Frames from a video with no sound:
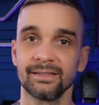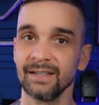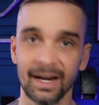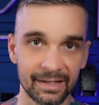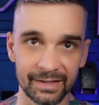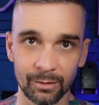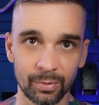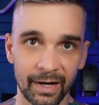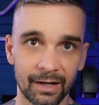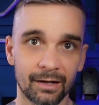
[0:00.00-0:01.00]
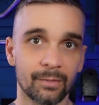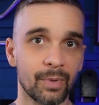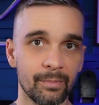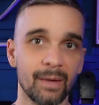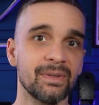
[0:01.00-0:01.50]
It's not a deal breaker,
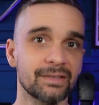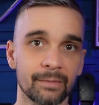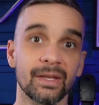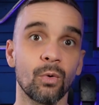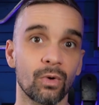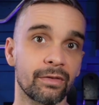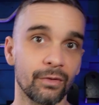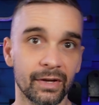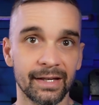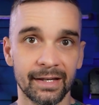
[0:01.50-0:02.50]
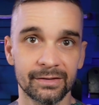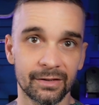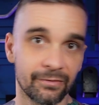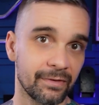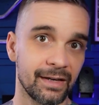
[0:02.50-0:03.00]
but maybe something worth looking
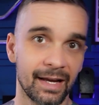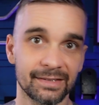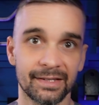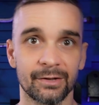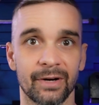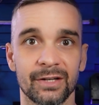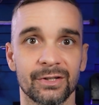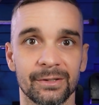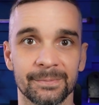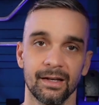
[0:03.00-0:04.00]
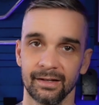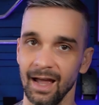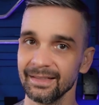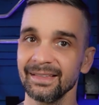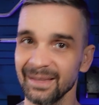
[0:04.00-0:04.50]
into for the next iteration.
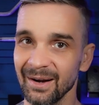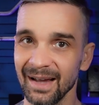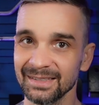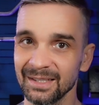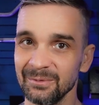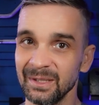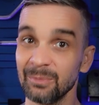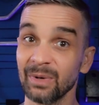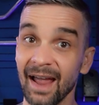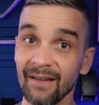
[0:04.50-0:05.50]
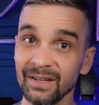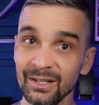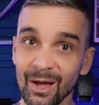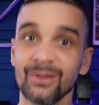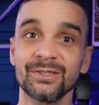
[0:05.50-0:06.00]
Not that they're asking me, but I have
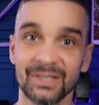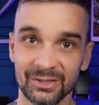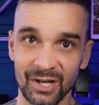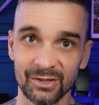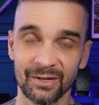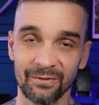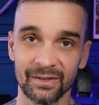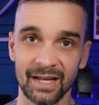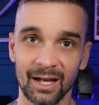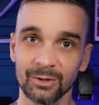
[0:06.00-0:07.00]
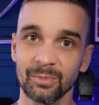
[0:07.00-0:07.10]
another suggestion for Dialed